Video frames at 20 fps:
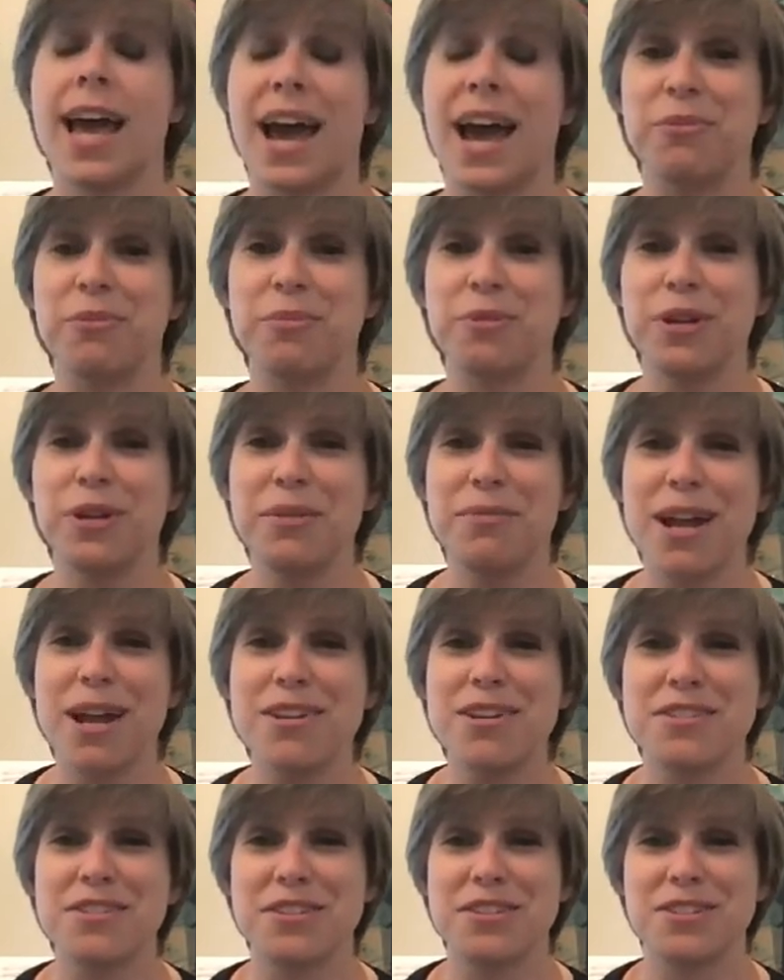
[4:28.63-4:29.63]
Our
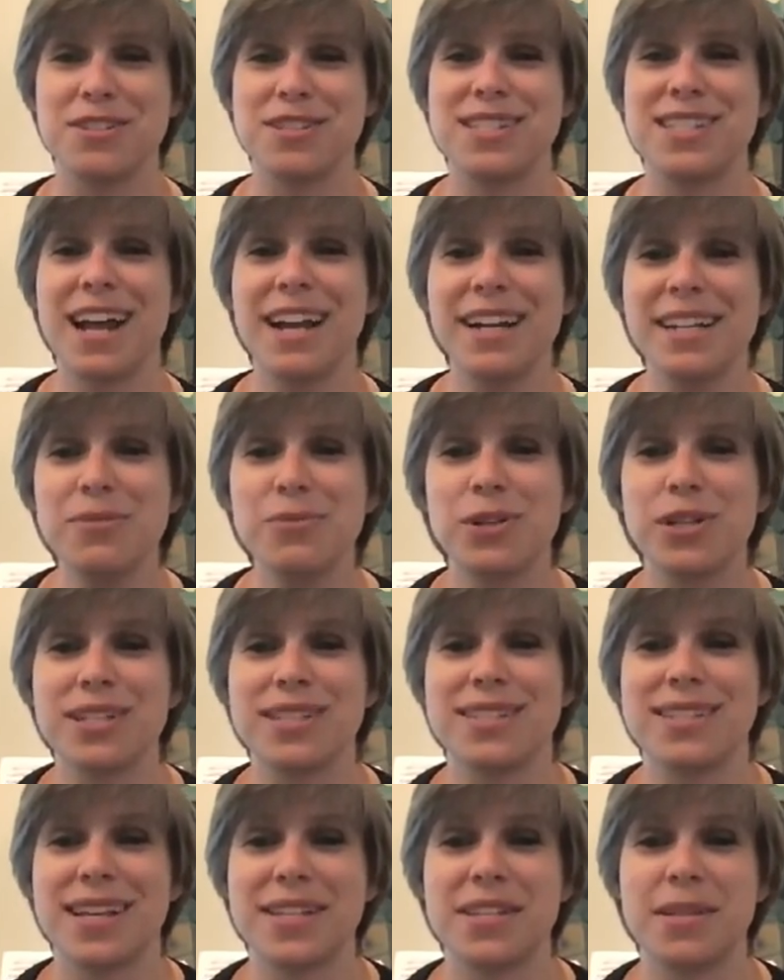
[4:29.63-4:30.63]
pre-registered study will
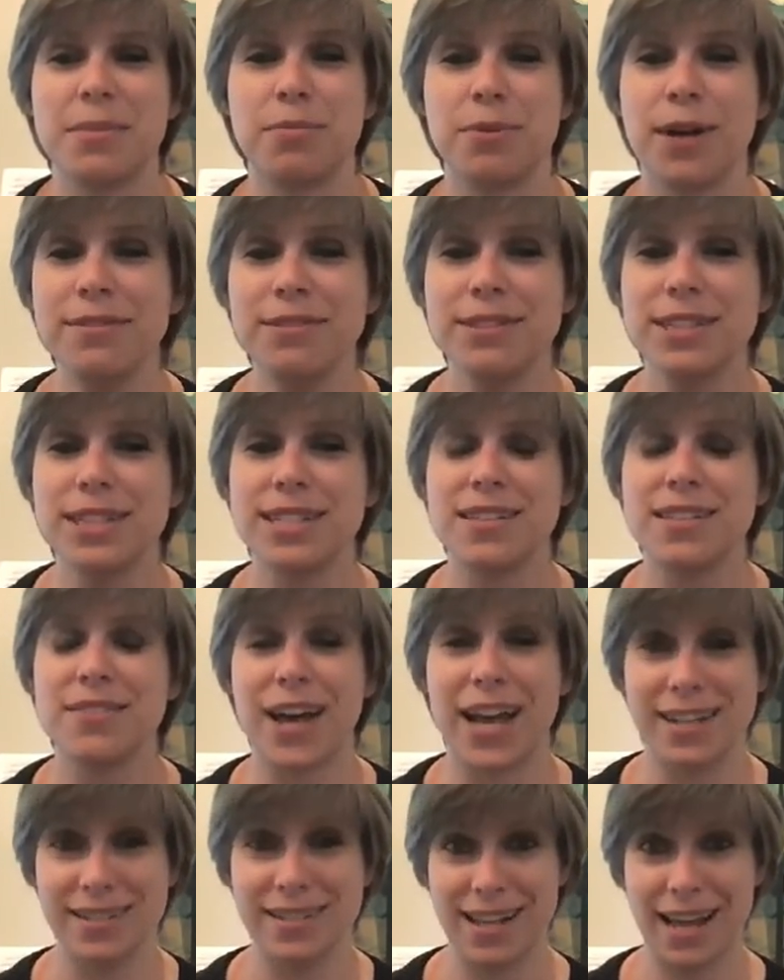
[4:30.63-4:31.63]
assess the prevalence of
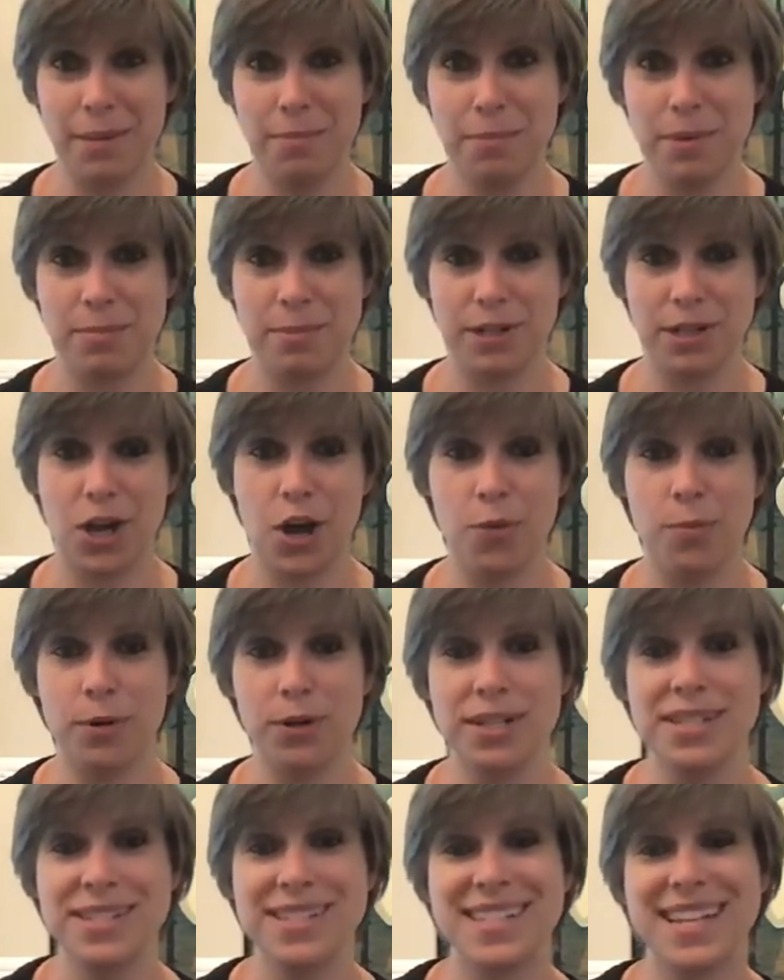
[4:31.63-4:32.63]
ISAP among
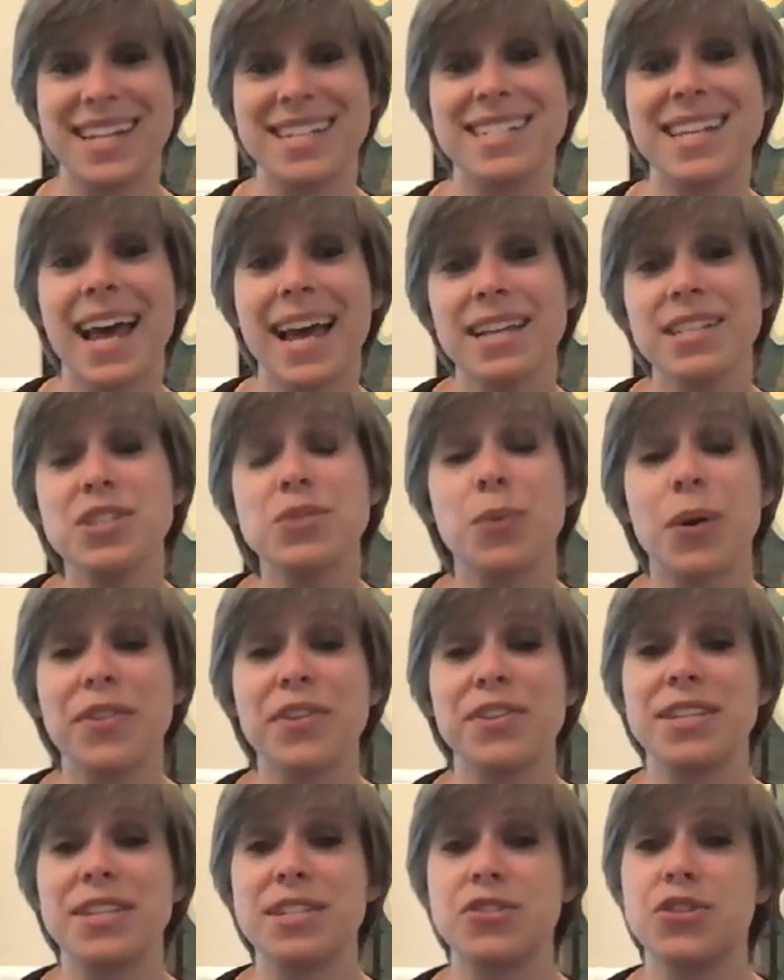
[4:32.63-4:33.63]
oboists and test
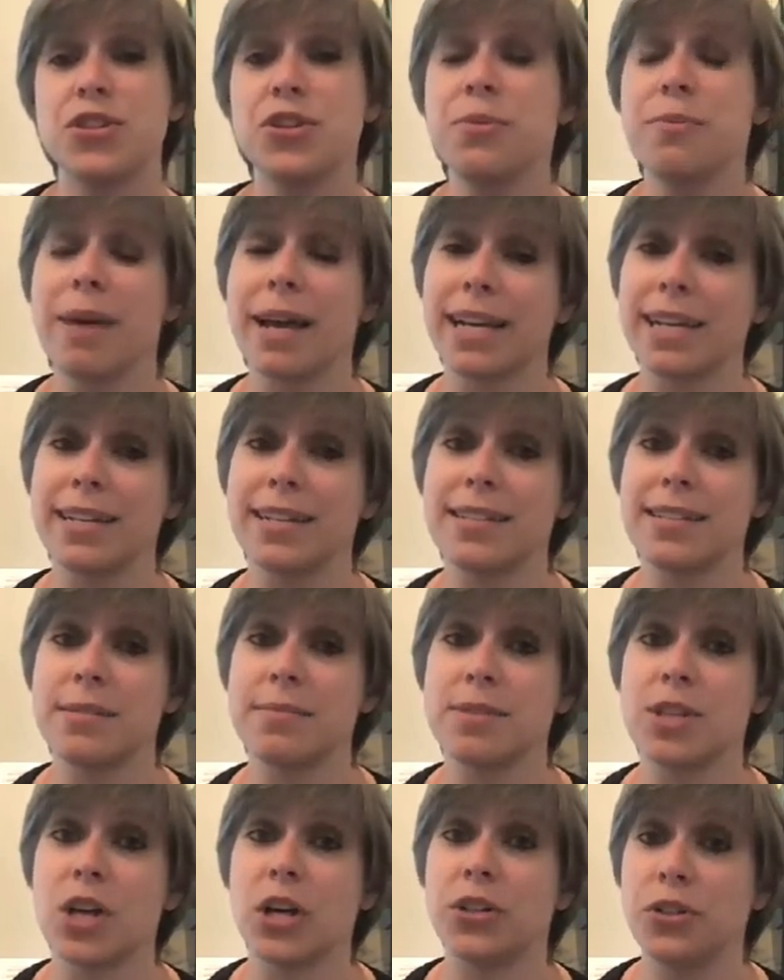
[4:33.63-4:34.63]
whether these two
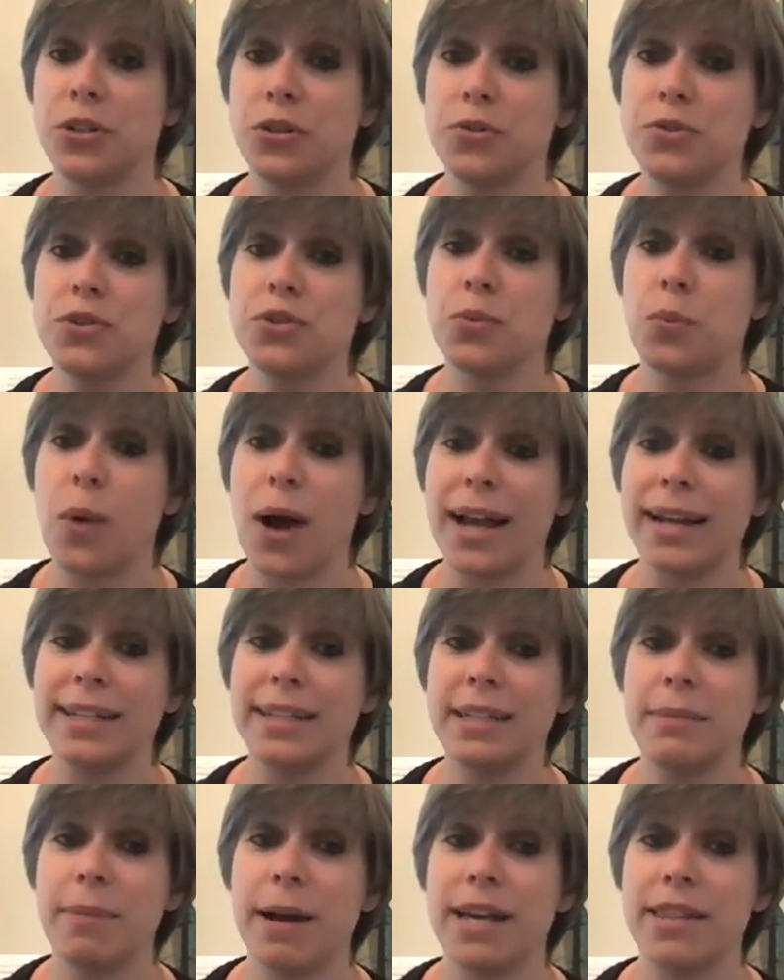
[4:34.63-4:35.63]
mechanisms are used
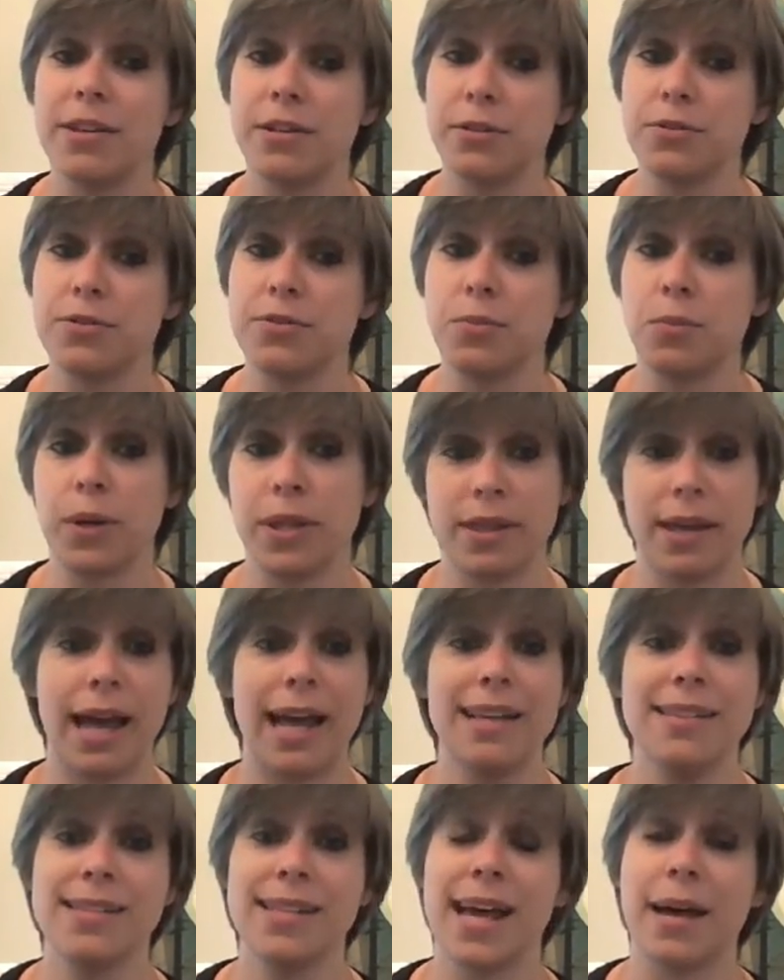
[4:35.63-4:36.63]
widely by those with
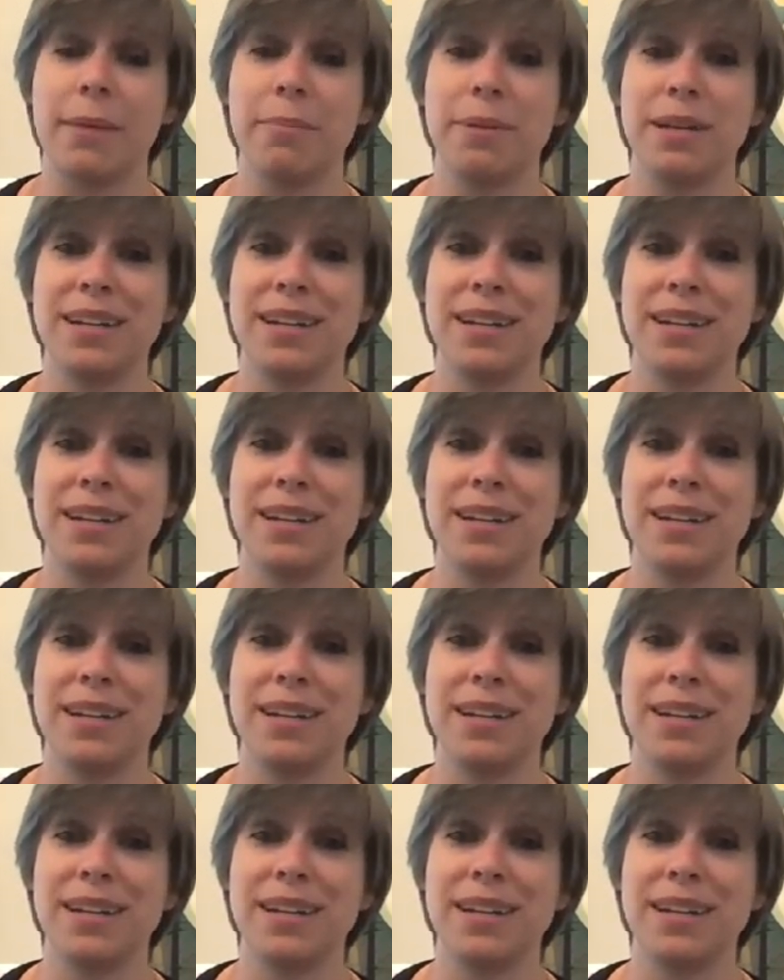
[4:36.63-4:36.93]
ISAP.